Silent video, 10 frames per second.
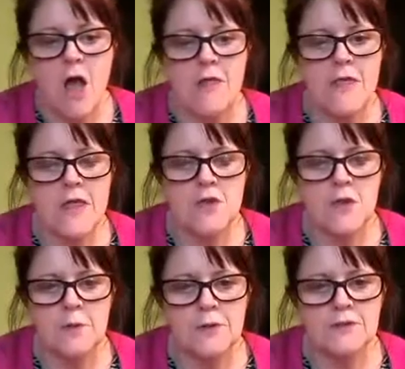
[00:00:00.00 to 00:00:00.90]
And then you
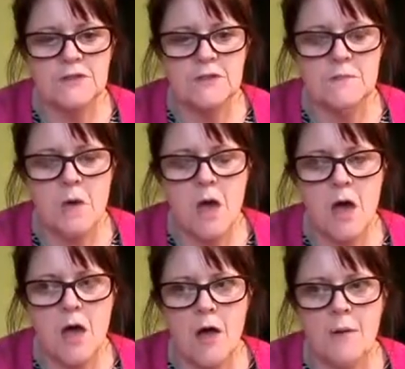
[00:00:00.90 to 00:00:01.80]
could put some
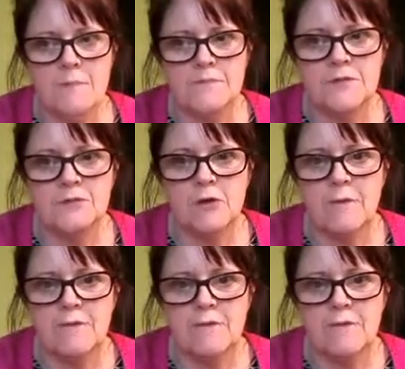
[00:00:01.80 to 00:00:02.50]
creme